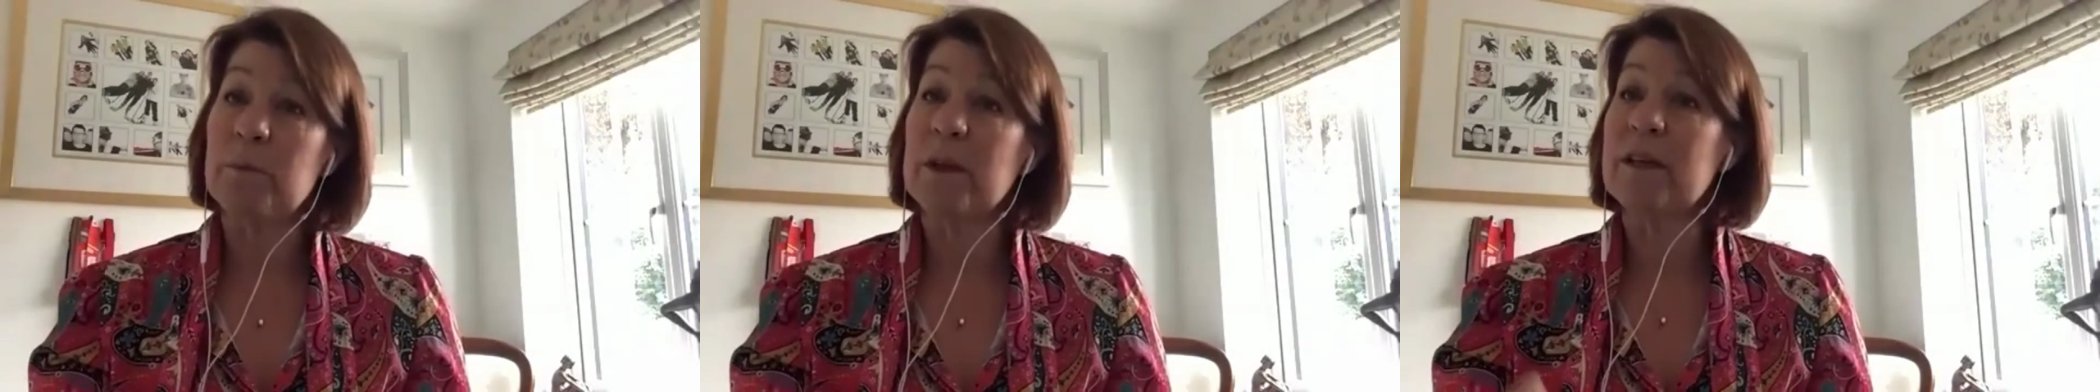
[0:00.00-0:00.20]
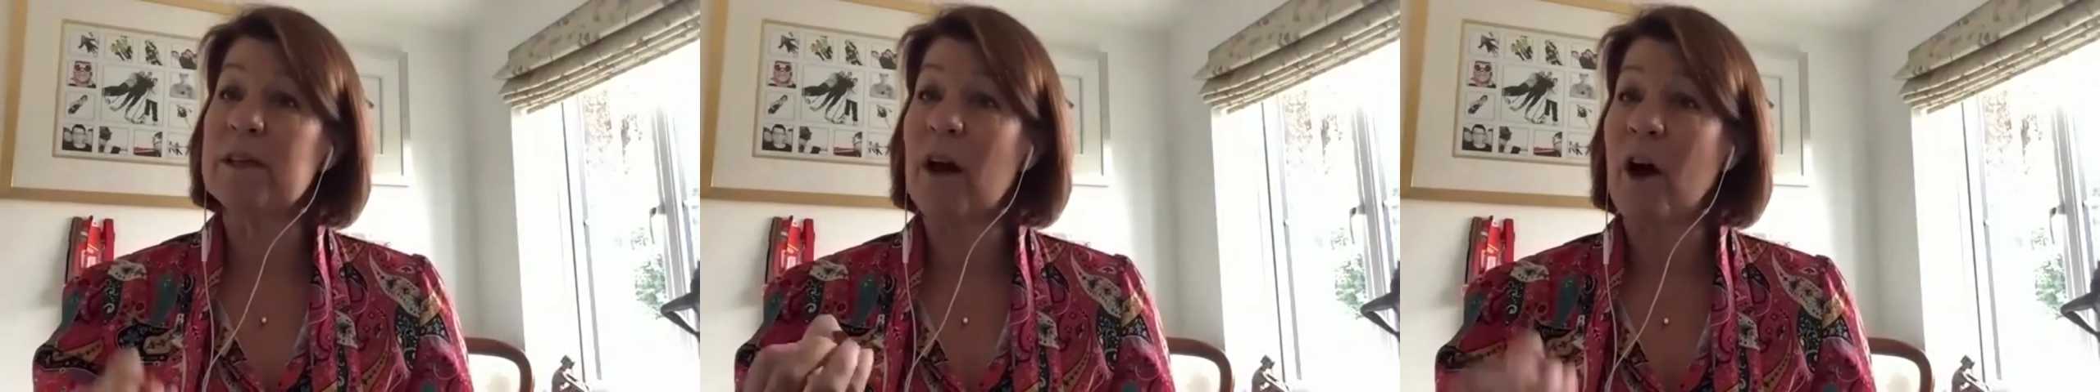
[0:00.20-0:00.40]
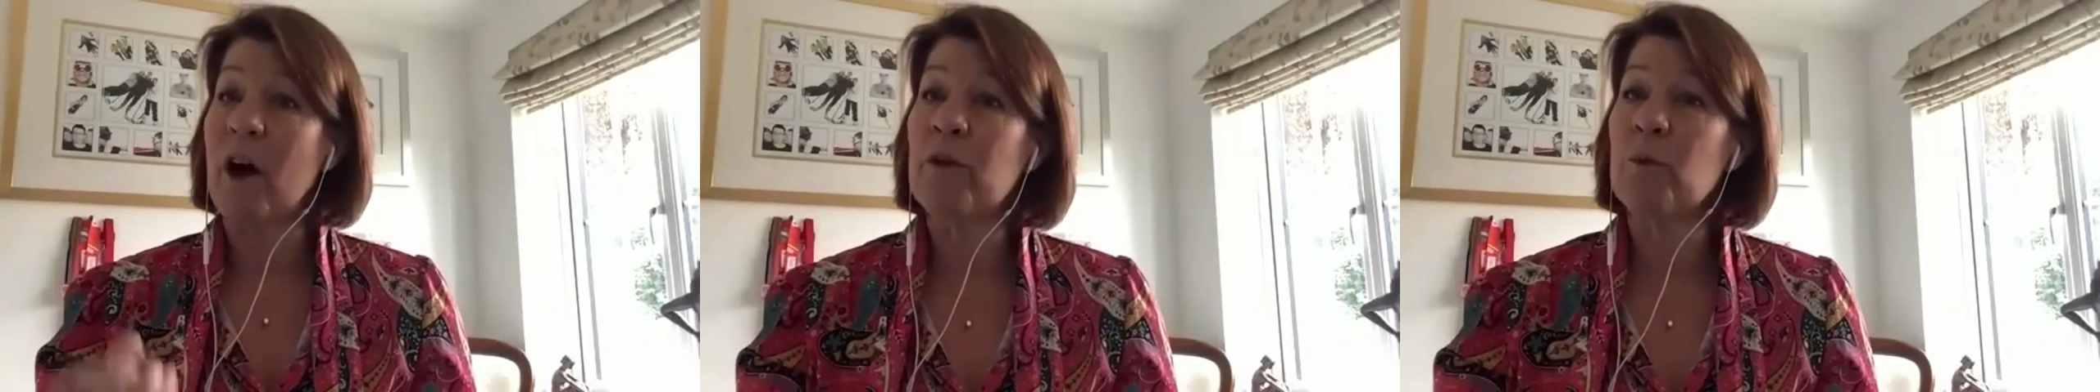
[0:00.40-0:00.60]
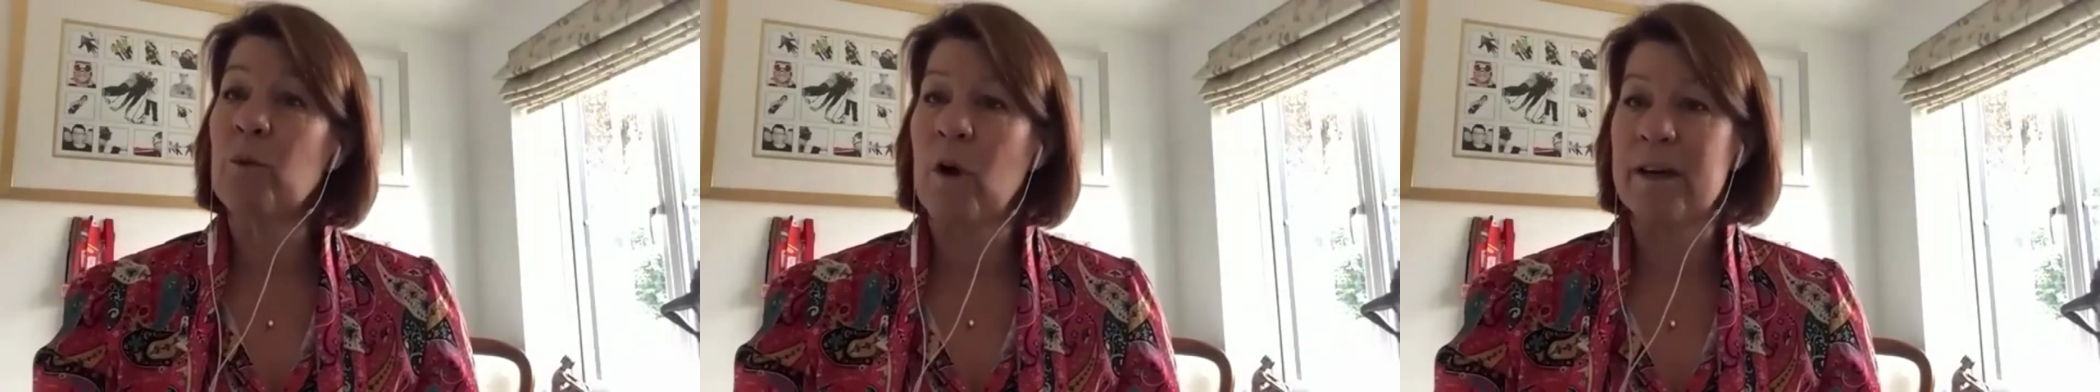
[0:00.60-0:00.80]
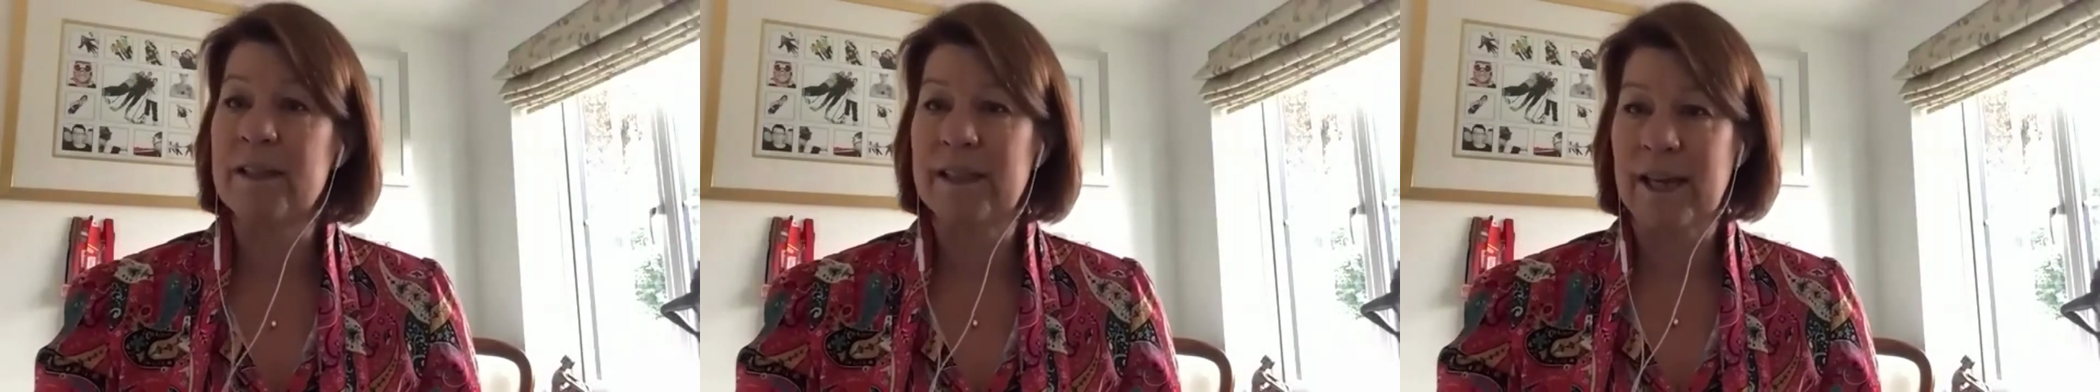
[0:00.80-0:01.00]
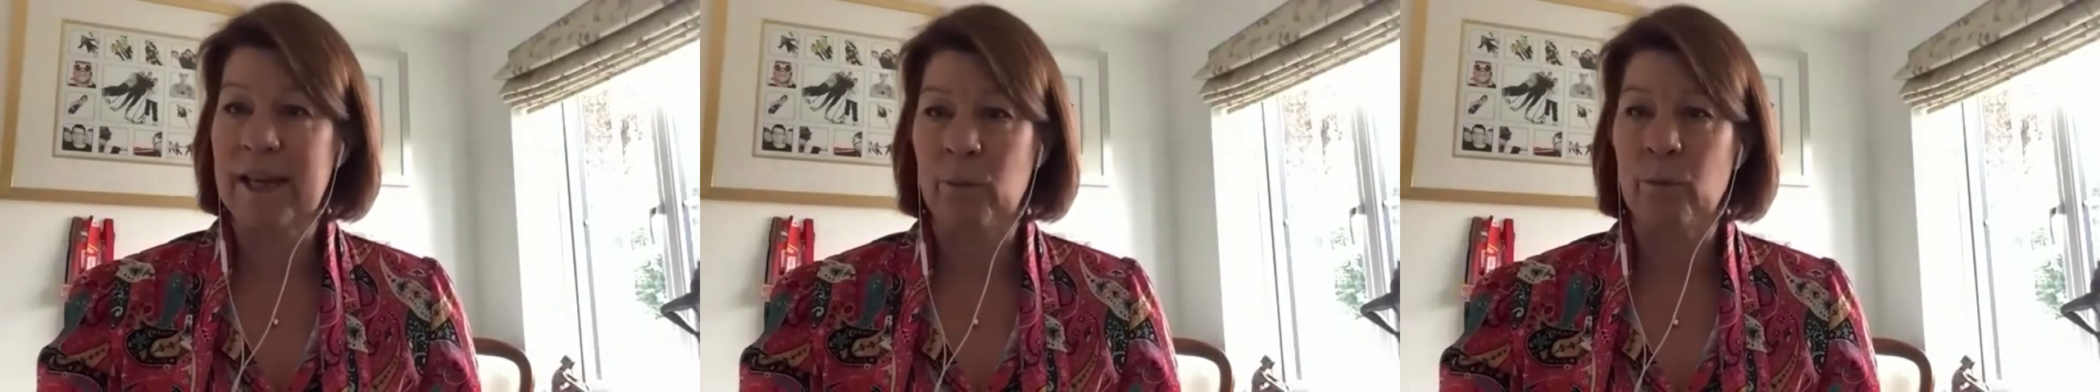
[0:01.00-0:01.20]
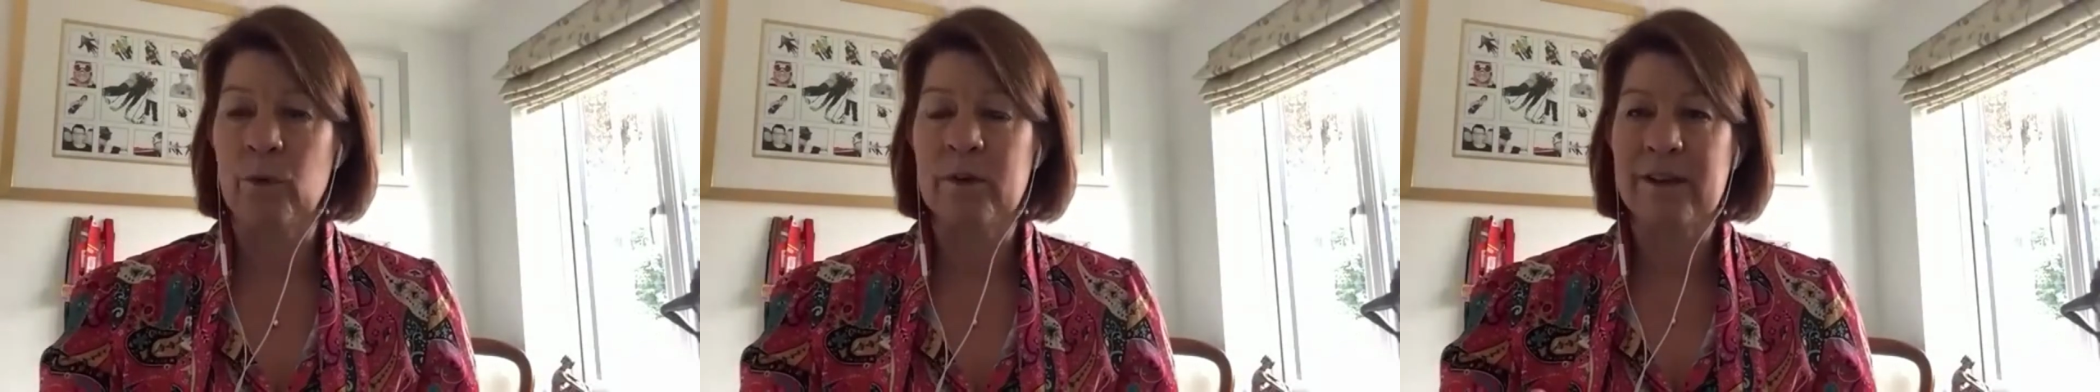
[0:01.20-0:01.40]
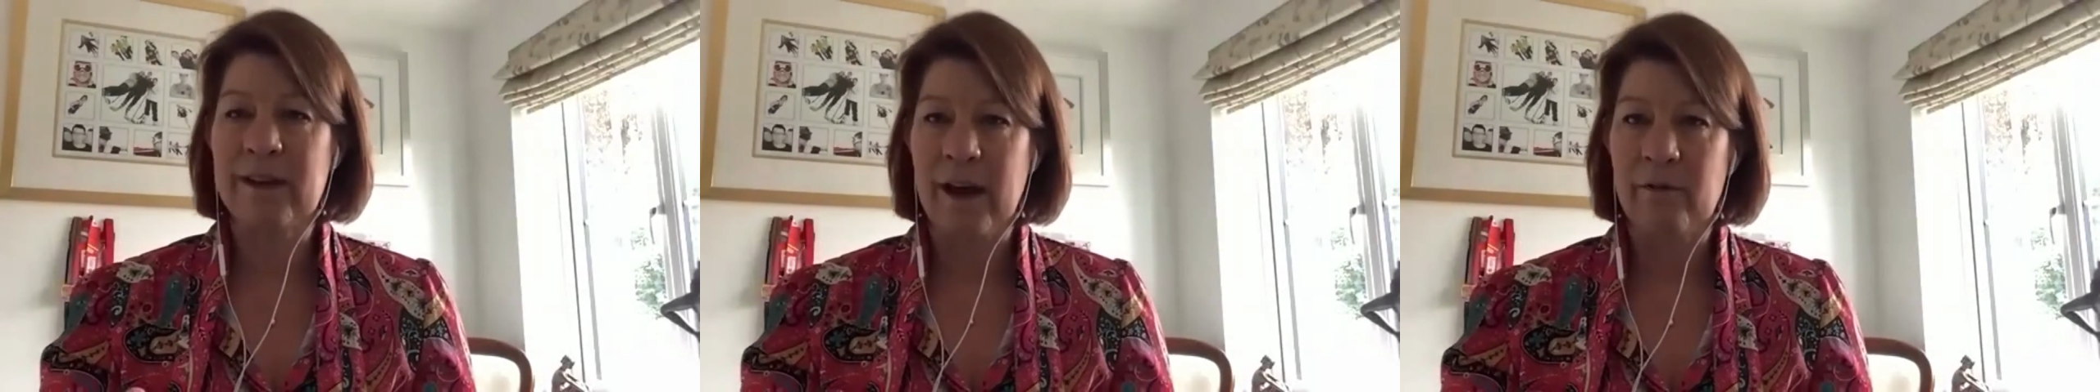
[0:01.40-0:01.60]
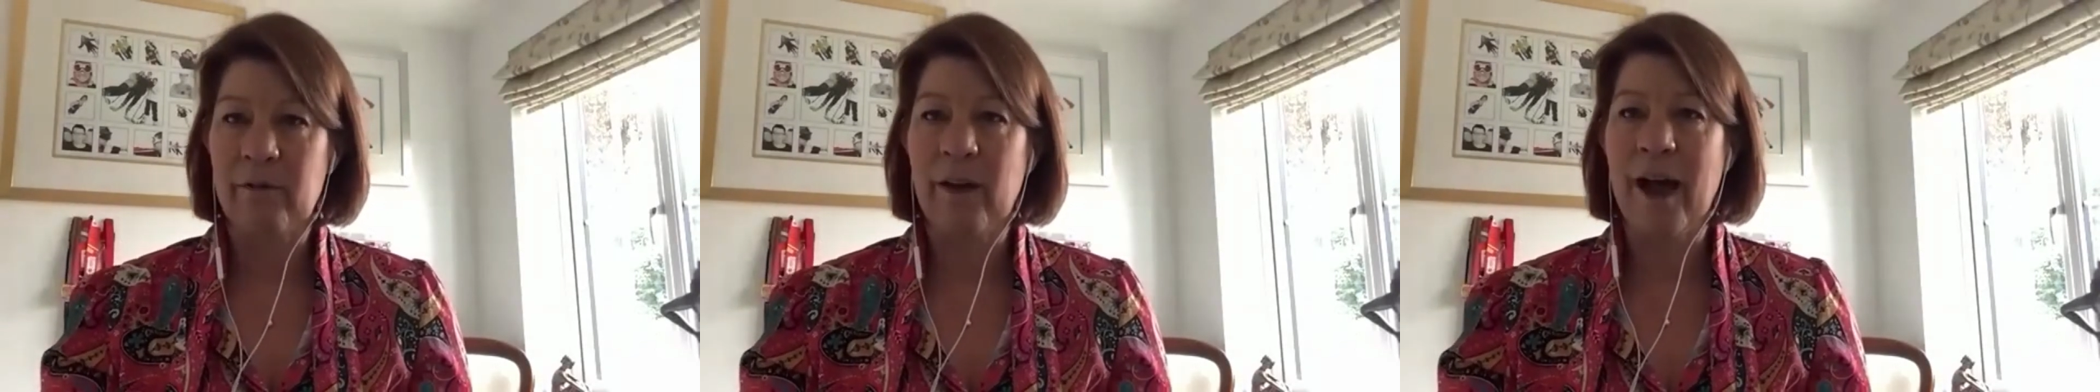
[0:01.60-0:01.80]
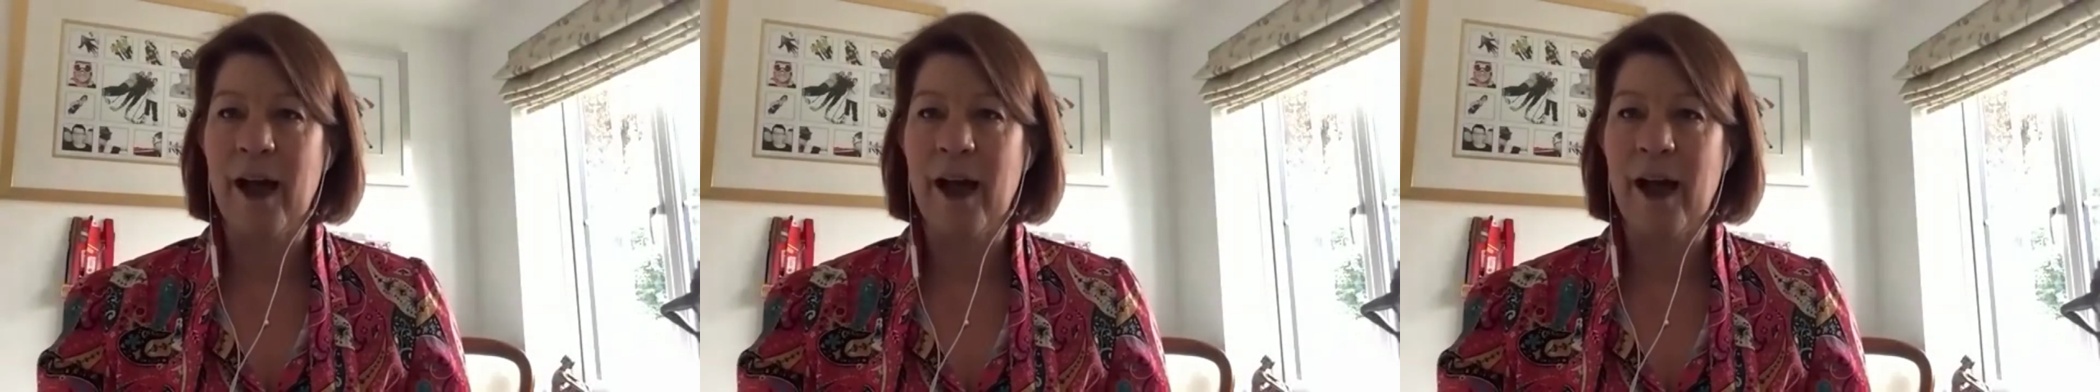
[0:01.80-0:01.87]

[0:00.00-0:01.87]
because otherwise it will never